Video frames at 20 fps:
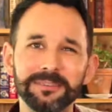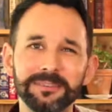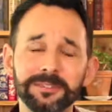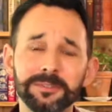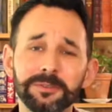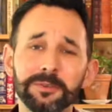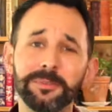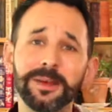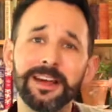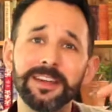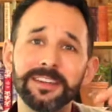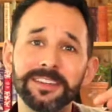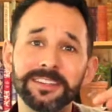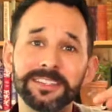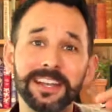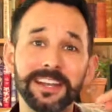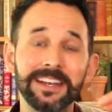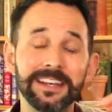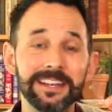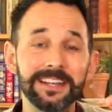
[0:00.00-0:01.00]
It's all about
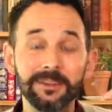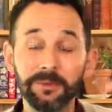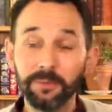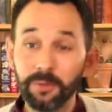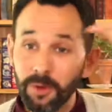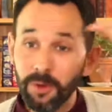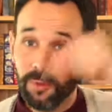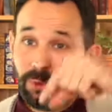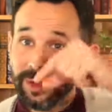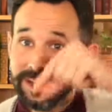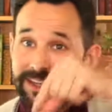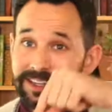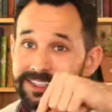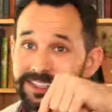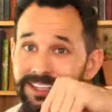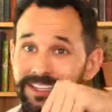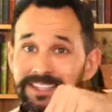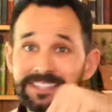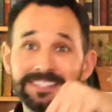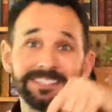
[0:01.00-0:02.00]
understanding that what we see is